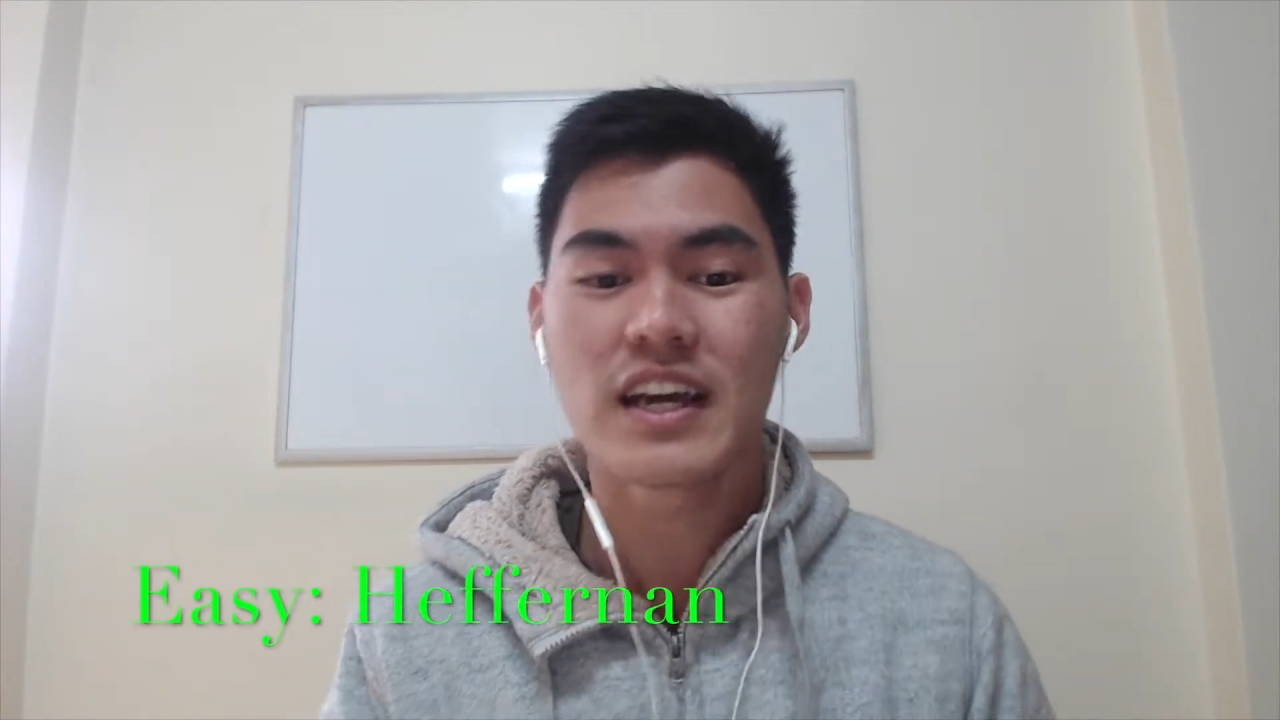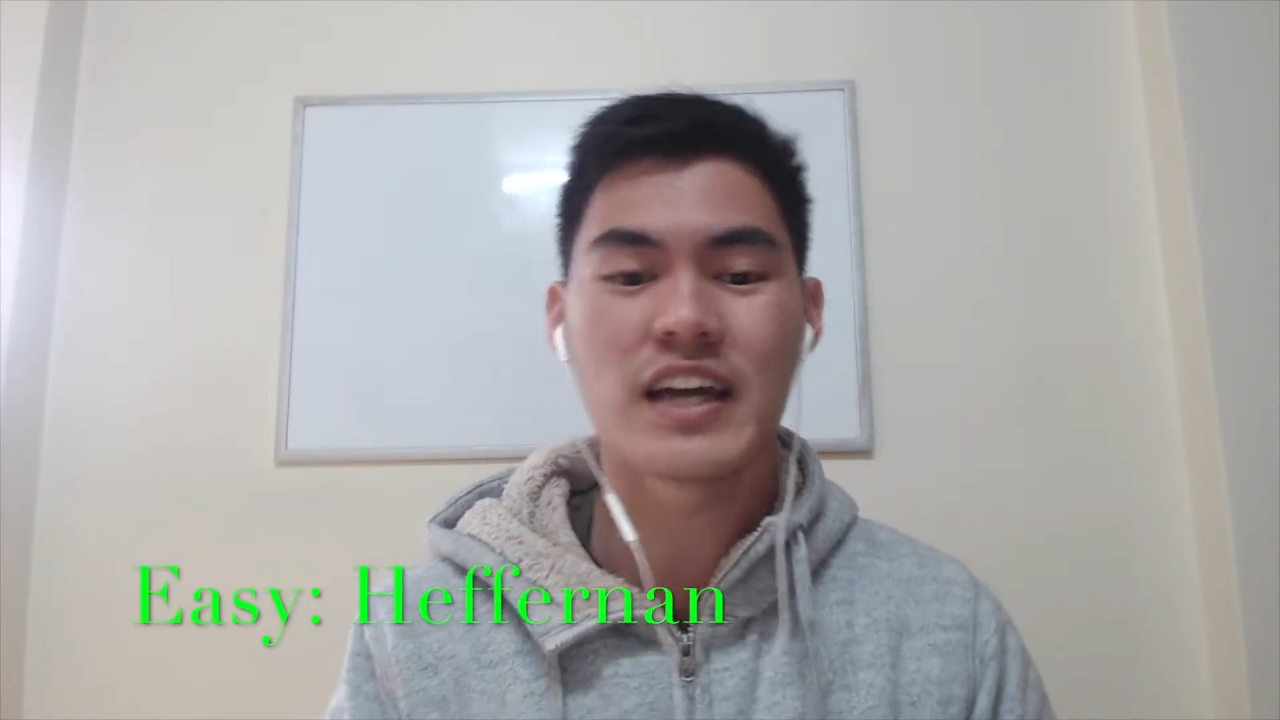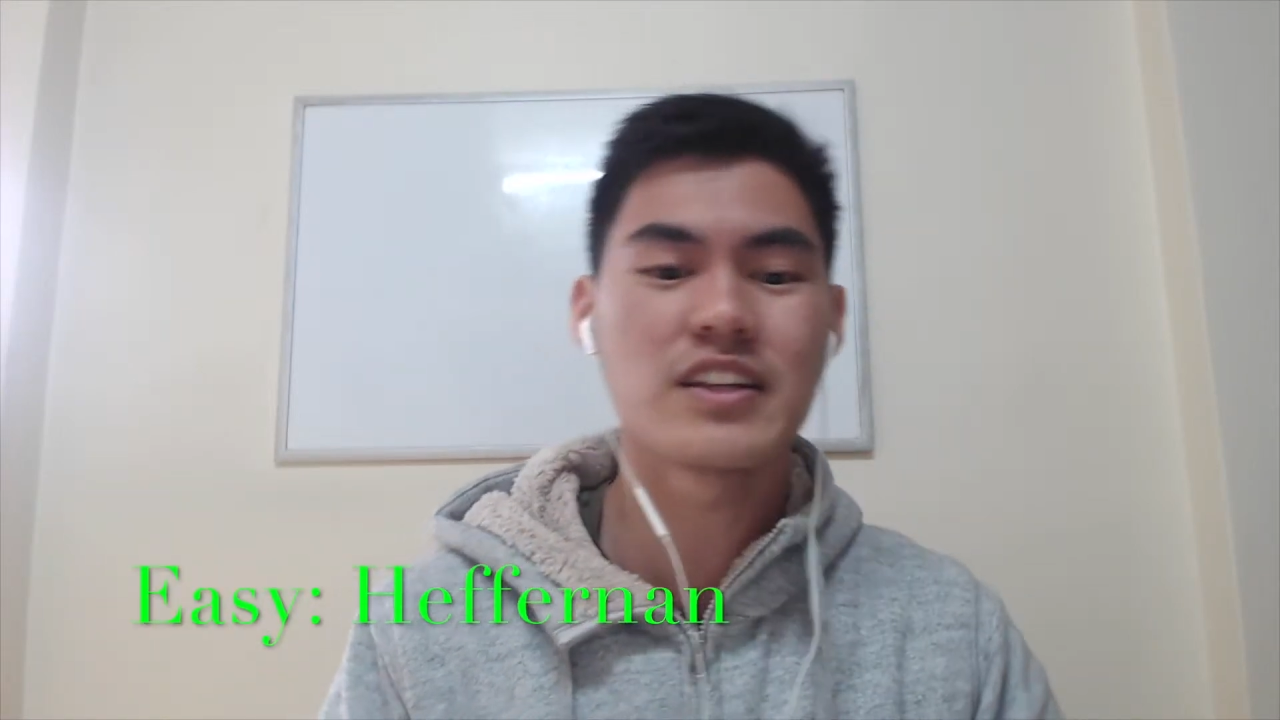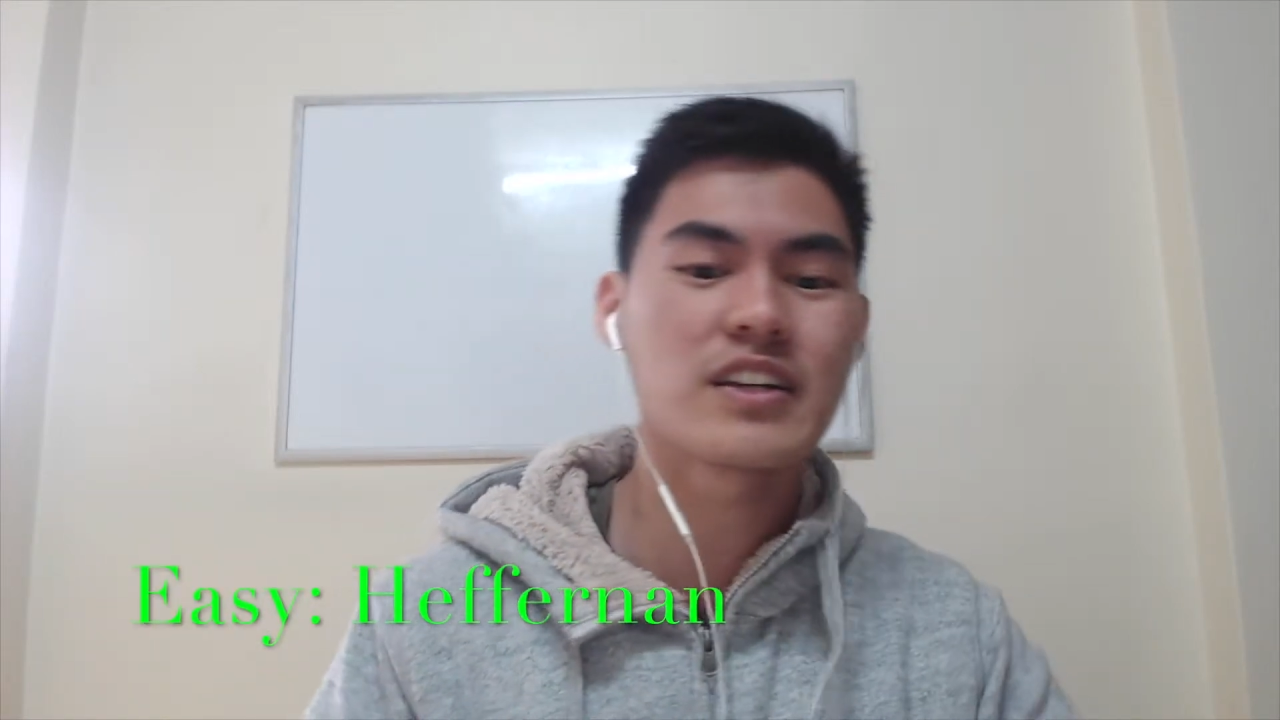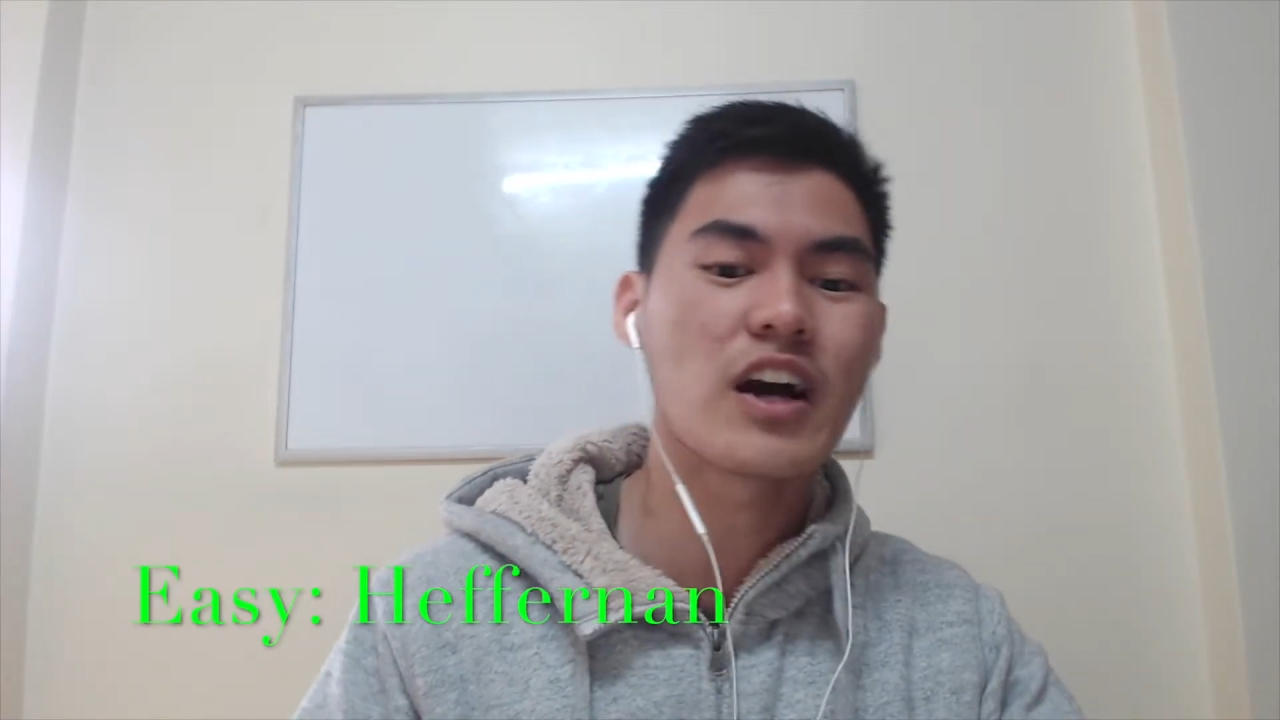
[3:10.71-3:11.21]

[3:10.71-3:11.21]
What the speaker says: And then